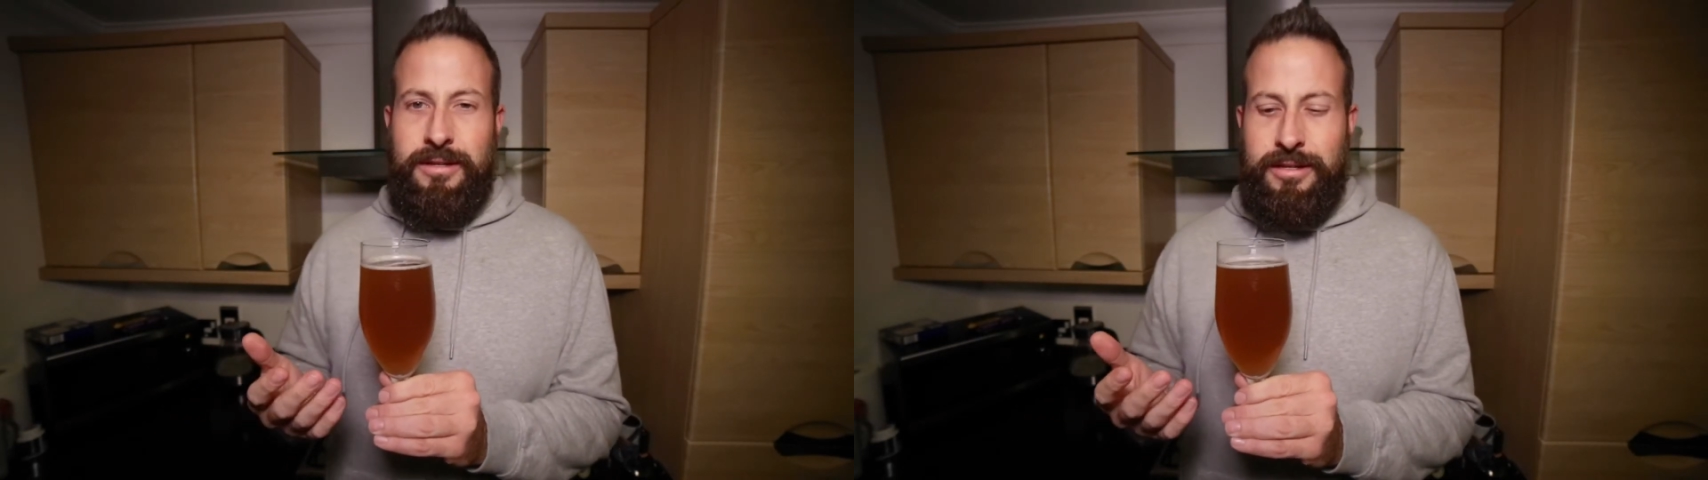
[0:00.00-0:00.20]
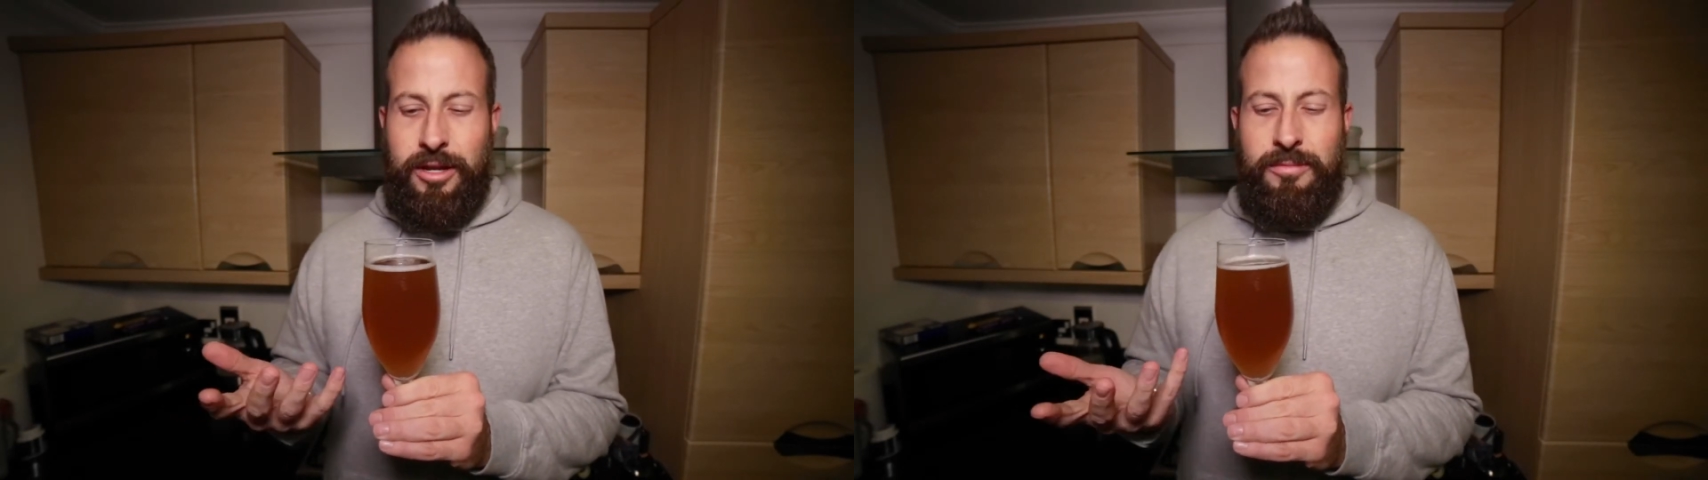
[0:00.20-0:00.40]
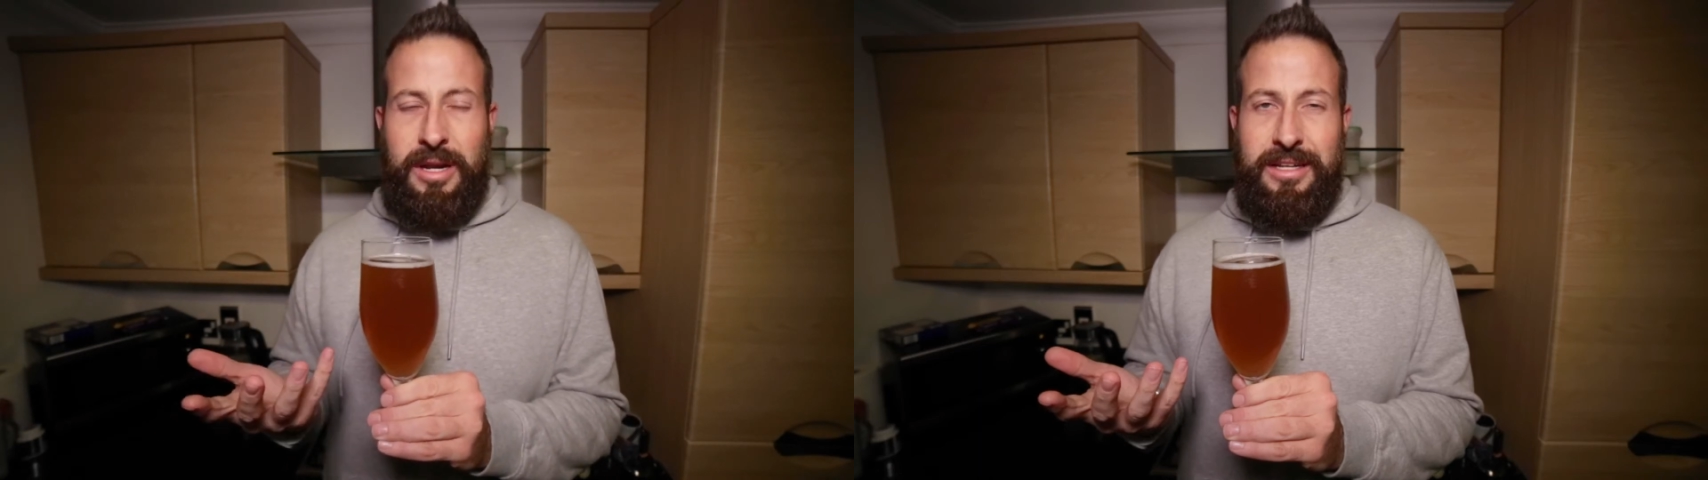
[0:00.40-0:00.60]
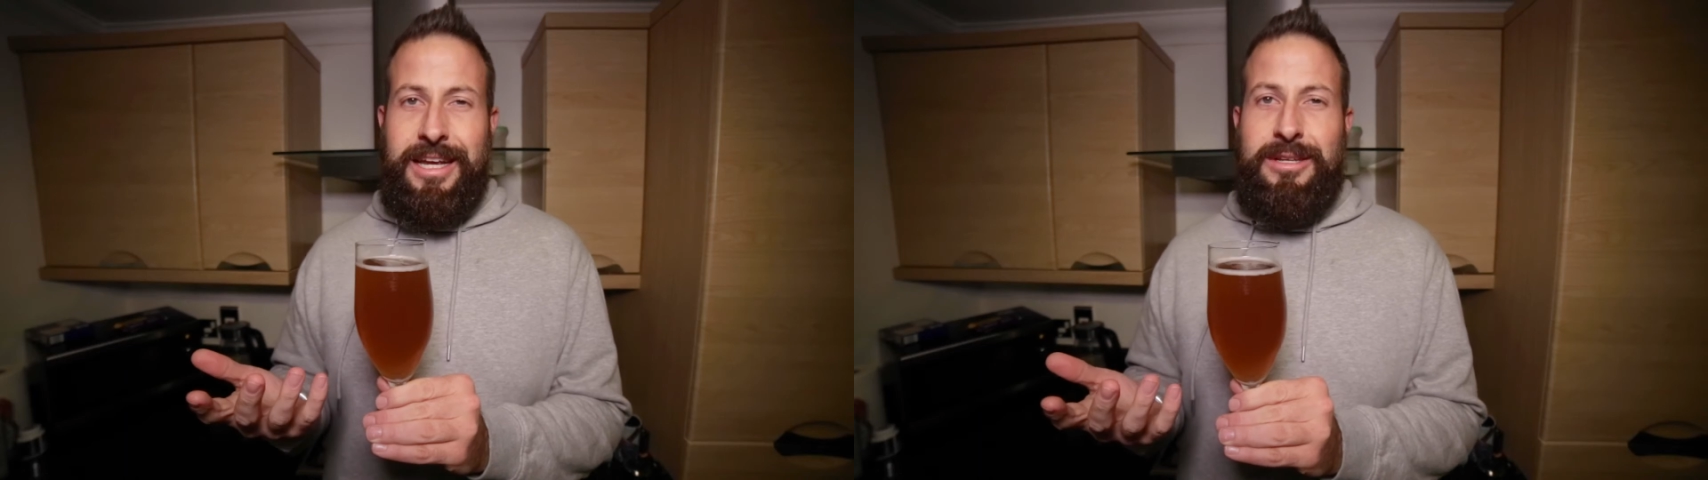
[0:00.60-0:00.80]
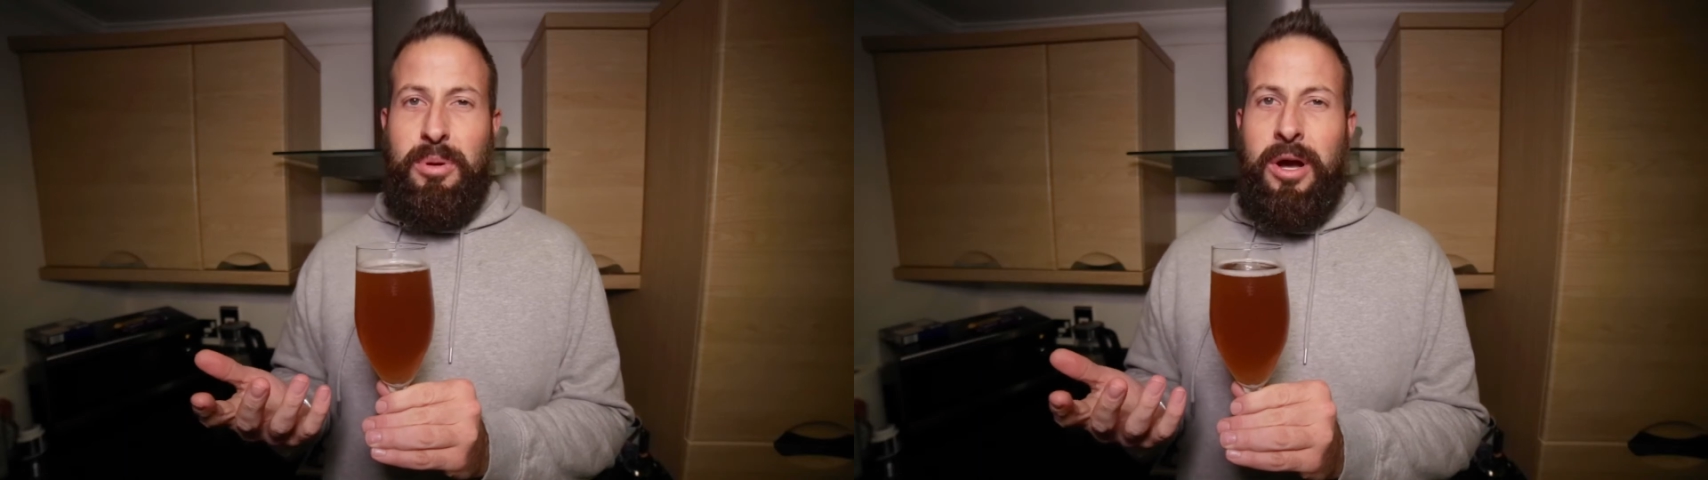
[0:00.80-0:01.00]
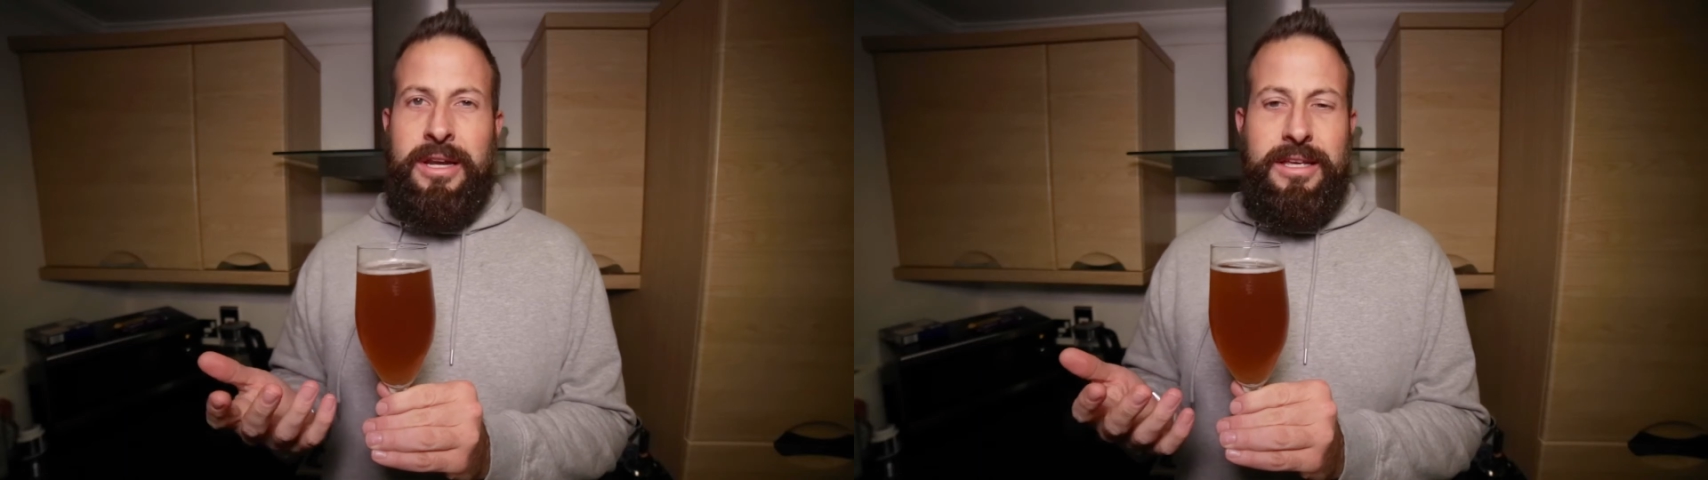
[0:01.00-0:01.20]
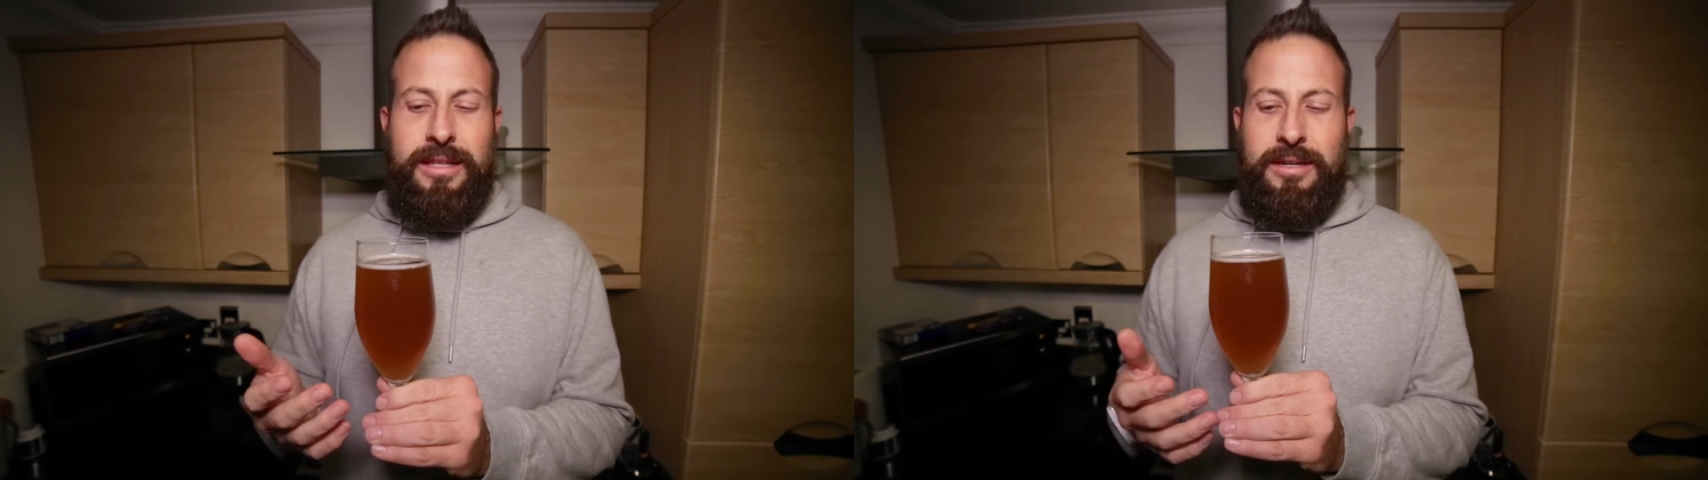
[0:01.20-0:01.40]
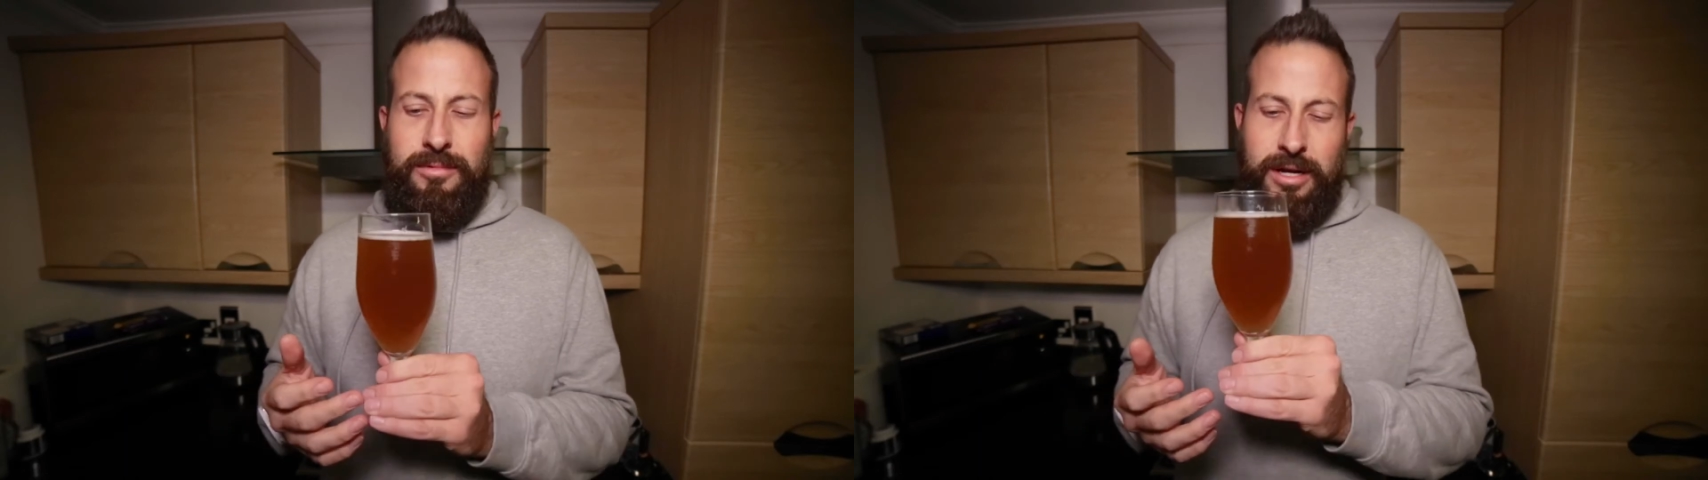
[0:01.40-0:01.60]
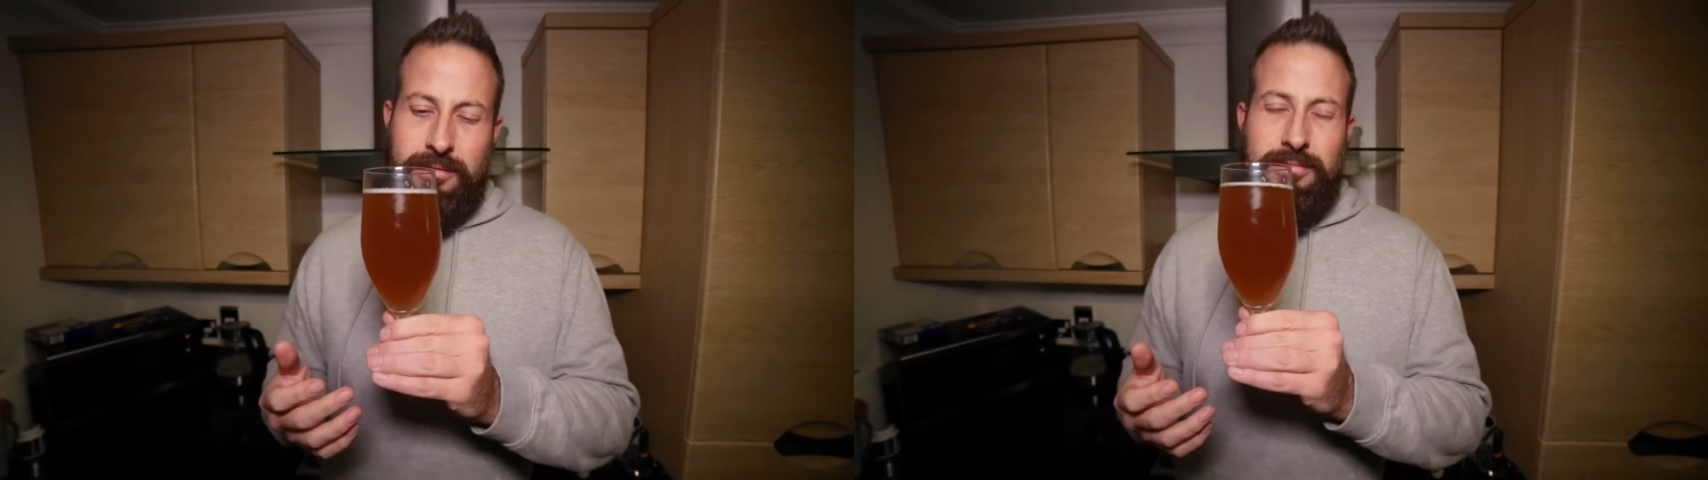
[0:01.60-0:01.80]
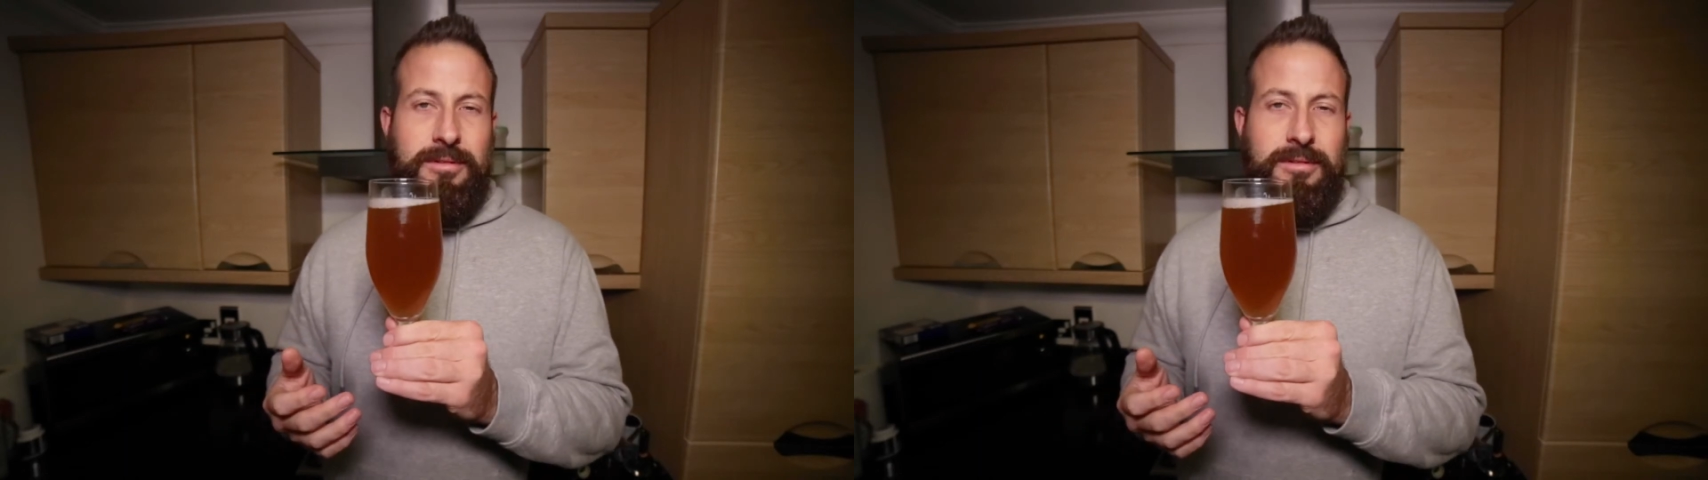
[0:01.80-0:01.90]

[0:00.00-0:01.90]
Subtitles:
you know, meant to taste piney, then well,